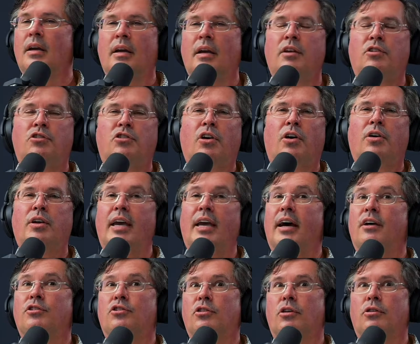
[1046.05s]
So
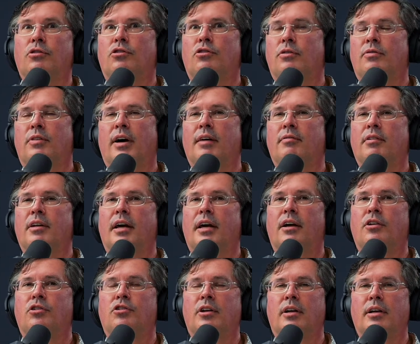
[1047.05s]
survival
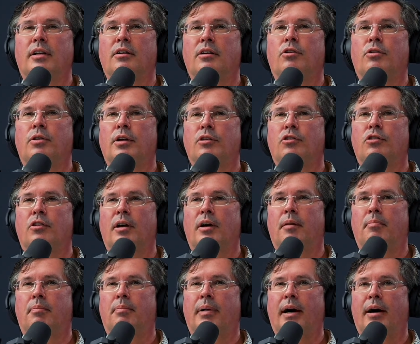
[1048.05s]
has increased
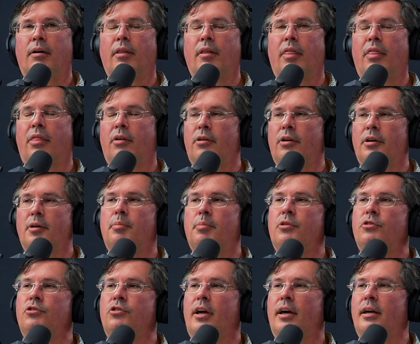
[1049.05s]
about
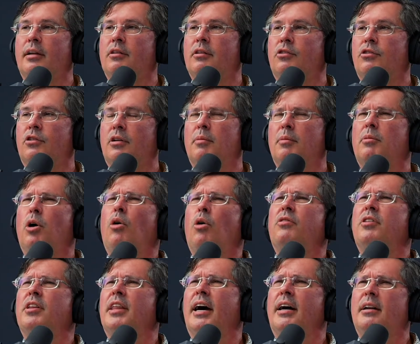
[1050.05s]
30%. So
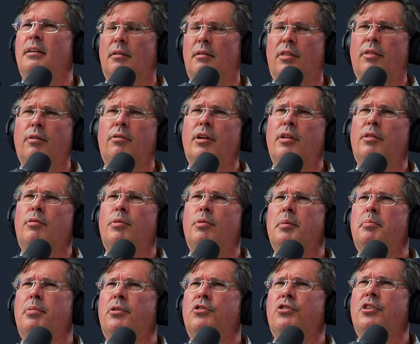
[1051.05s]
Over that,
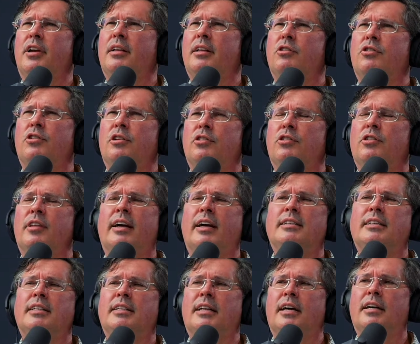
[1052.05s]
33% since
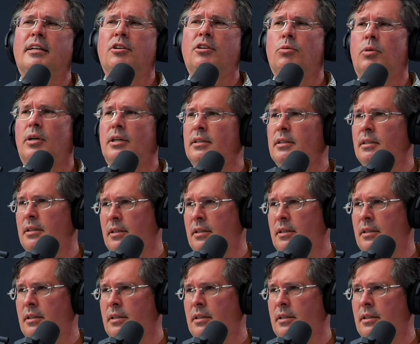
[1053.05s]
1991.